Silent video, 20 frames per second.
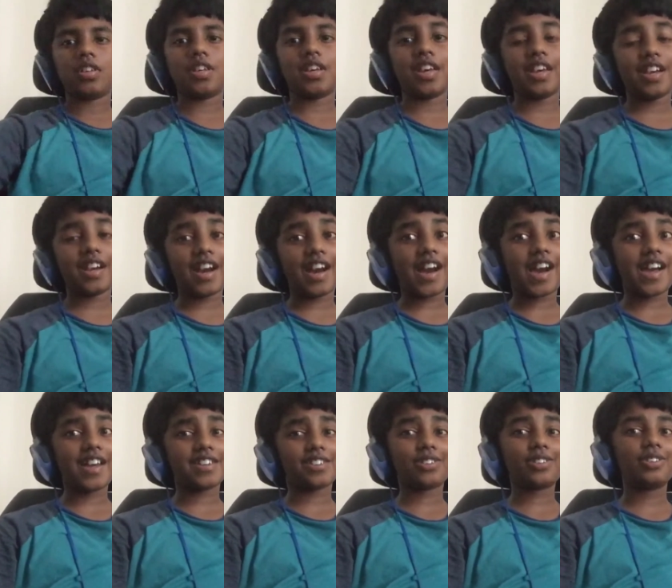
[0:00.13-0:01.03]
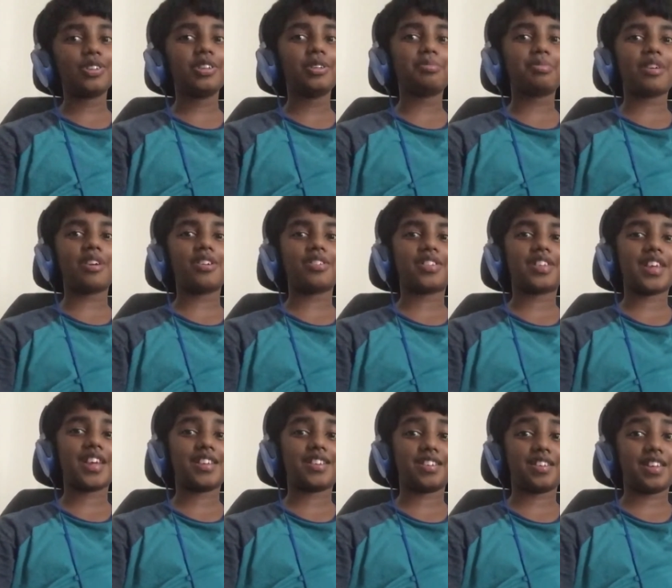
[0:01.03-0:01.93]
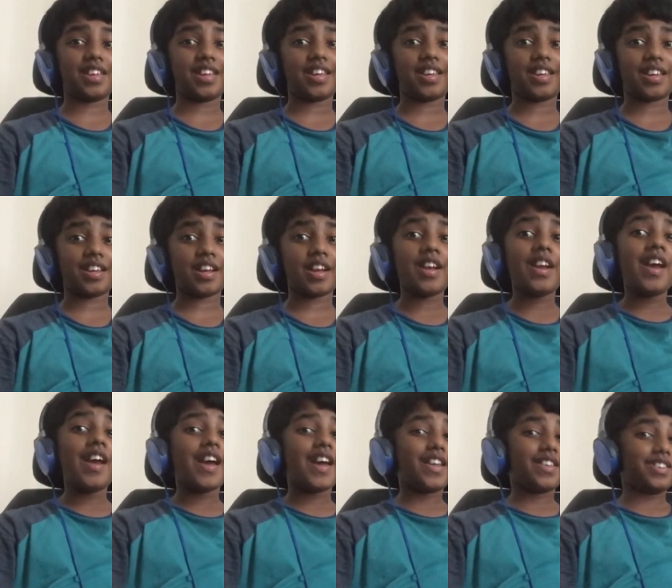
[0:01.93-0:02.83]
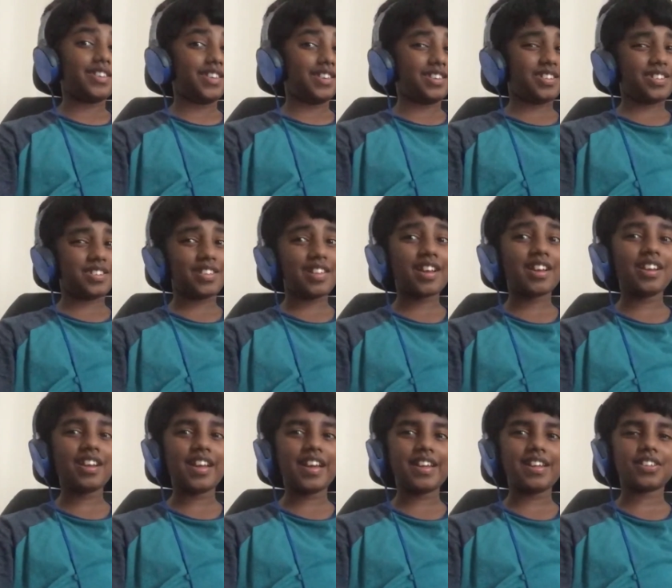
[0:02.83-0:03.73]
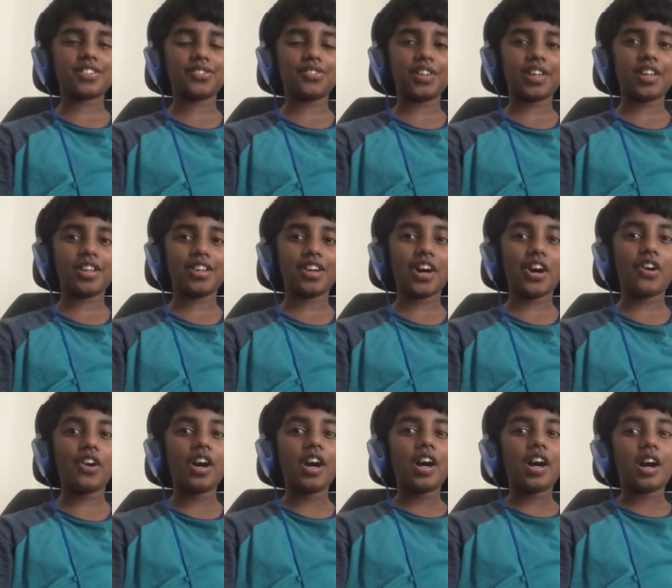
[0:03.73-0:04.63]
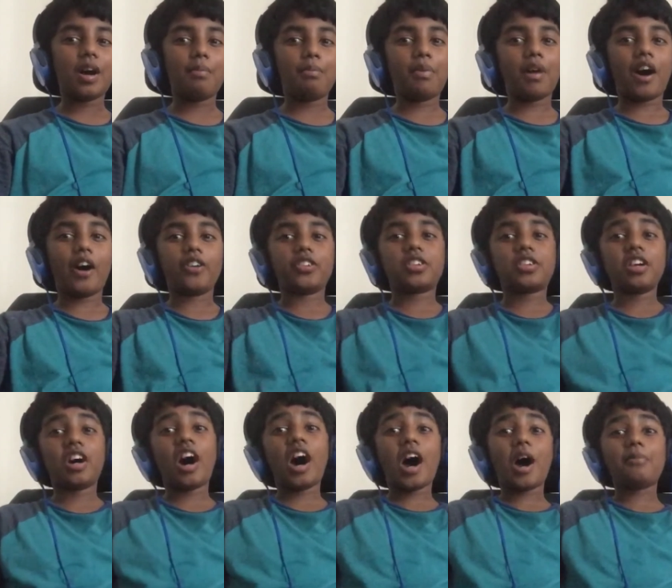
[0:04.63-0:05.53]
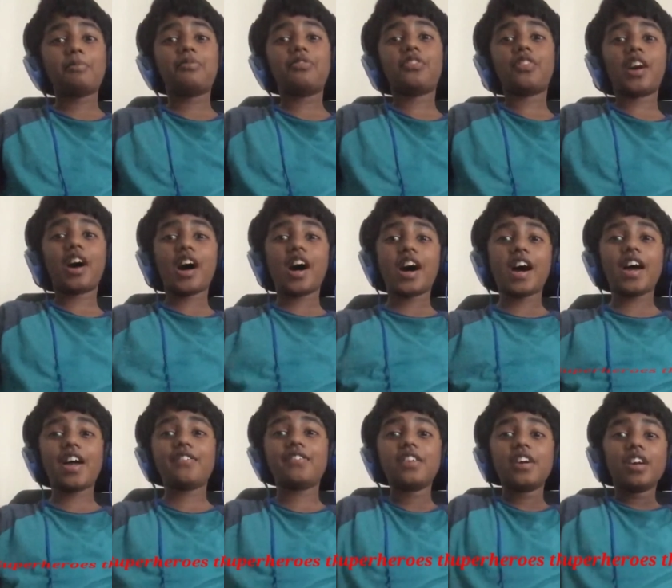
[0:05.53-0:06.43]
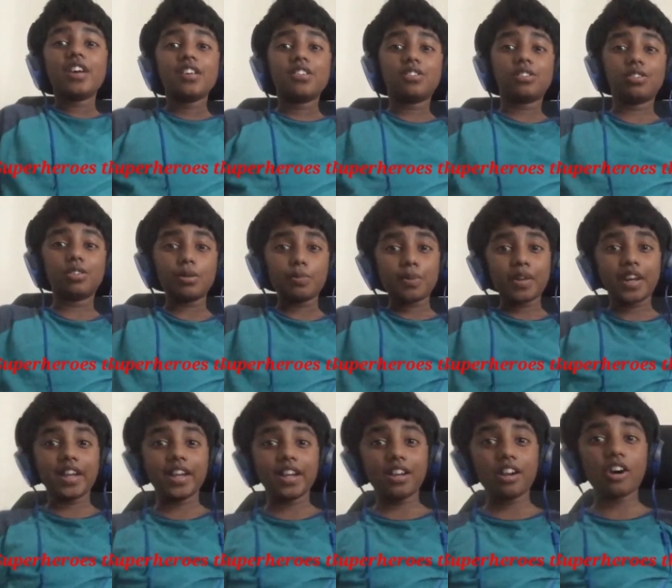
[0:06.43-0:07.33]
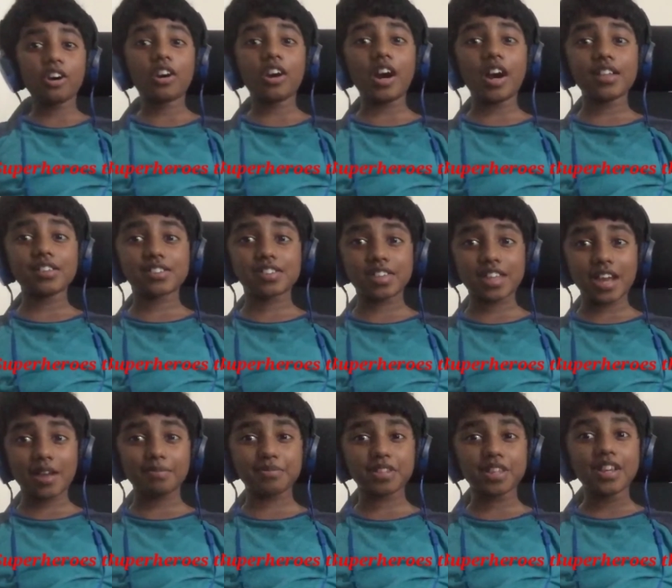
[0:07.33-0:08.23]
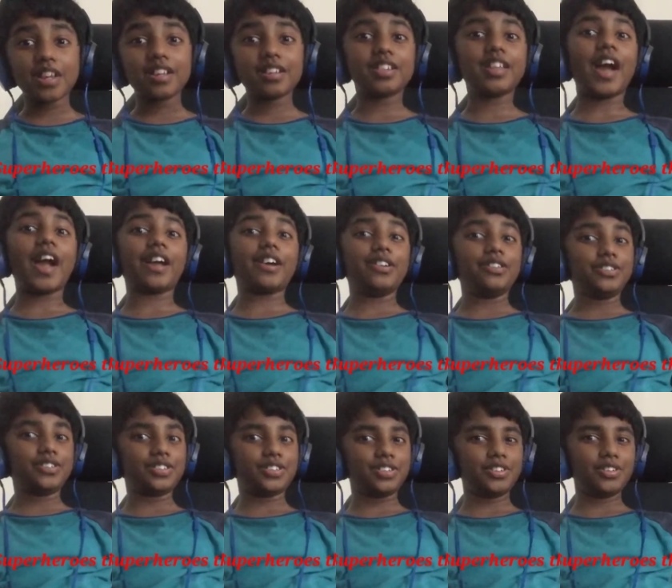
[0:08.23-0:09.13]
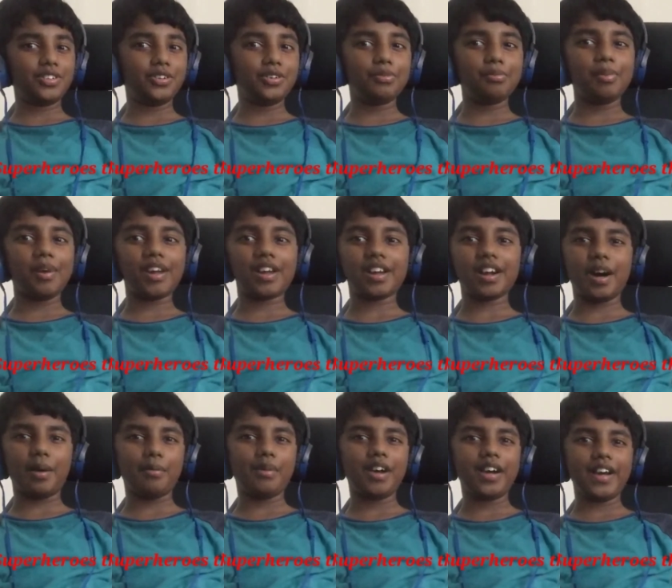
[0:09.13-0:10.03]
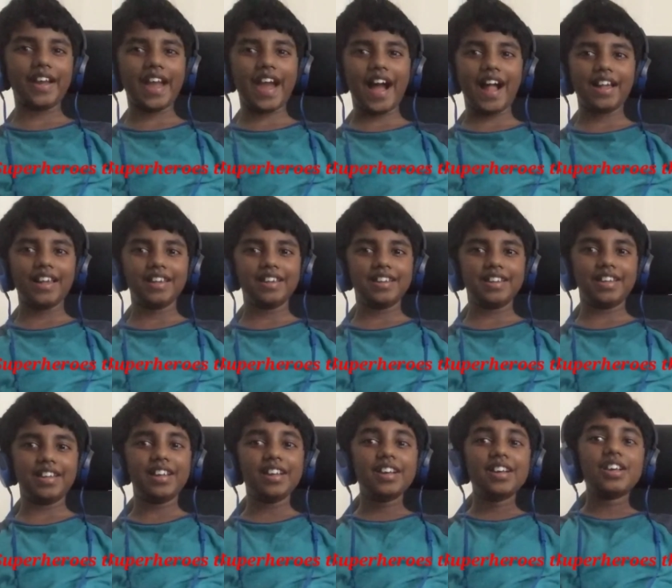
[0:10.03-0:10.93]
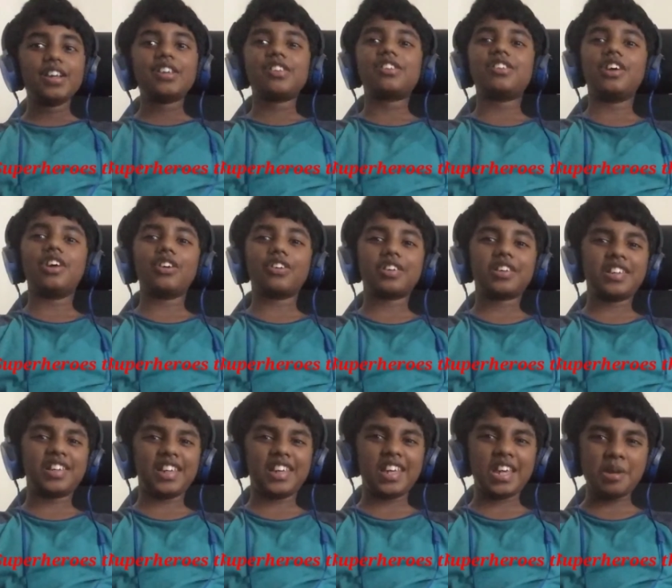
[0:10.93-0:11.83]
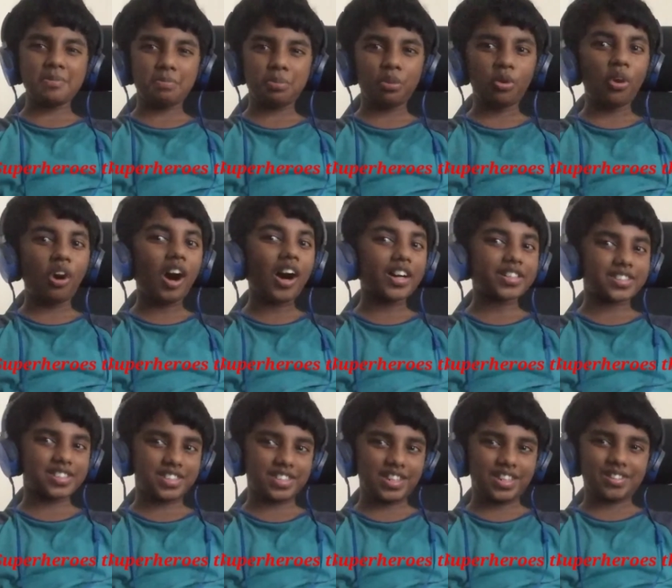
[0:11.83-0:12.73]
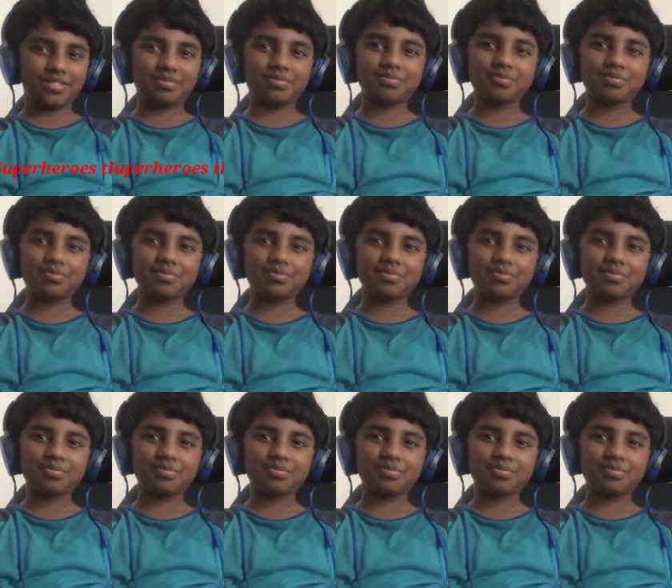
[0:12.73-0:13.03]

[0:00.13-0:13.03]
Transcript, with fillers: Hey guys, Cool Bros HD here and this is our latest video about top 5 superhero concepts that could soon become a reality. So keep watching.